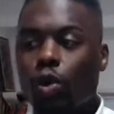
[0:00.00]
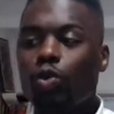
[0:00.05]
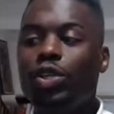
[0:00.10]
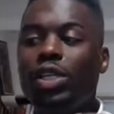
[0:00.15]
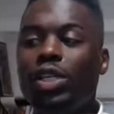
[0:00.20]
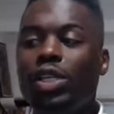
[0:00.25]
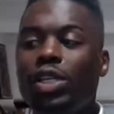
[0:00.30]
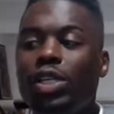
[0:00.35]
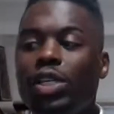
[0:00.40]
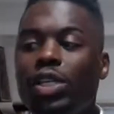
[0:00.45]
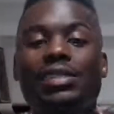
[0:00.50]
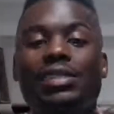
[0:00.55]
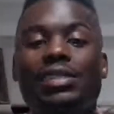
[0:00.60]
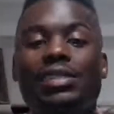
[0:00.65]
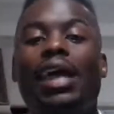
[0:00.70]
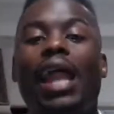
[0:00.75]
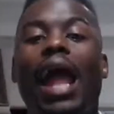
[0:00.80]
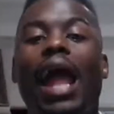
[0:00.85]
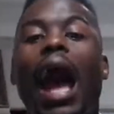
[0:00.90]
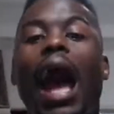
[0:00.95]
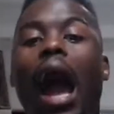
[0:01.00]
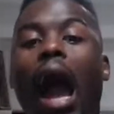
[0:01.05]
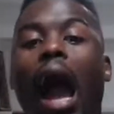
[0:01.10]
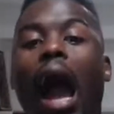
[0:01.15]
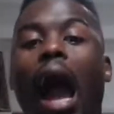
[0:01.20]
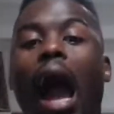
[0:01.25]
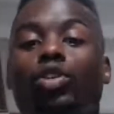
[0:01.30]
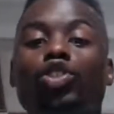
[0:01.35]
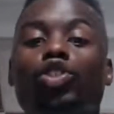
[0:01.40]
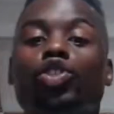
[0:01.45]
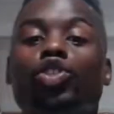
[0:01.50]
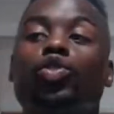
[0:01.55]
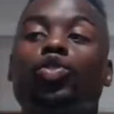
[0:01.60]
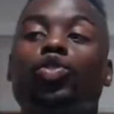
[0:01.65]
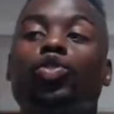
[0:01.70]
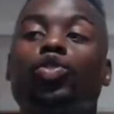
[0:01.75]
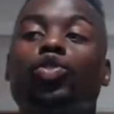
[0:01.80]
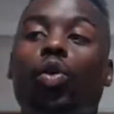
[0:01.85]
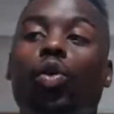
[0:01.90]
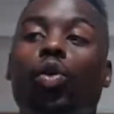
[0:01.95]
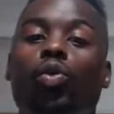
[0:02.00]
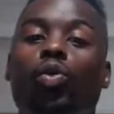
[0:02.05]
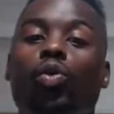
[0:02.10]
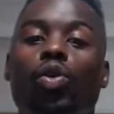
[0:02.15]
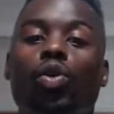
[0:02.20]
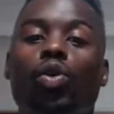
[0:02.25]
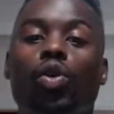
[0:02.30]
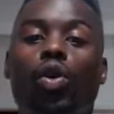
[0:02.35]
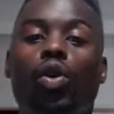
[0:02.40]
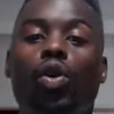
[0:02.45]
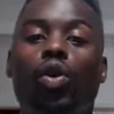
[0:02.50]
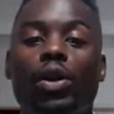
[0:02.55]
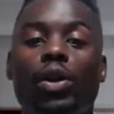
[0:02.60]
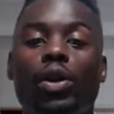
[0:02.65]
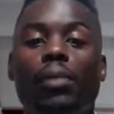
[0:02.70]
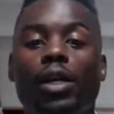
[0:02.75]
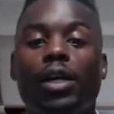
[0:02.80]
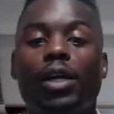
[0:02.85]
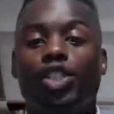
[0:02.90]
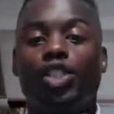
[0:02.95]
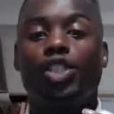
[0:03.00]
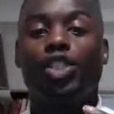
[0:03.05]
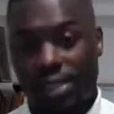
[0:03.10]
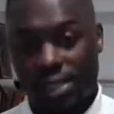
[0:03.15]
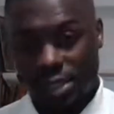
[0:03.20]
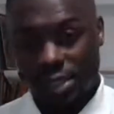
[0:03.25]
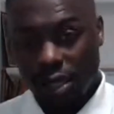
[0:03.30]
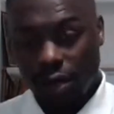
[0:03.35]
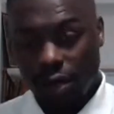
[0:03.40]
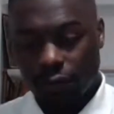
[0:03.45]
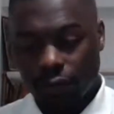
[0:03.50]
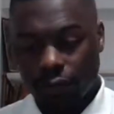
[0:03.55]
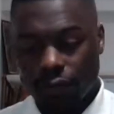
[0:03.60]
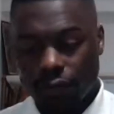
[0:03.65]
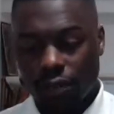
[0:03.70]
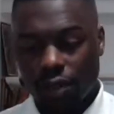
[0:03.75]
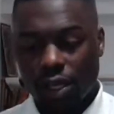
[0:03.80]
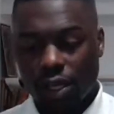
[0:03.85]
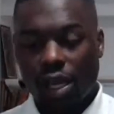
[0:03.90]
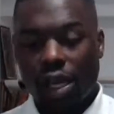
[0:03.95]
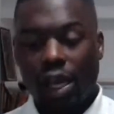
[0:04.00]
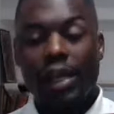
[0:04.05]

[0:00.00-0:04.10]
So you need to understand how to control pretty much yourself.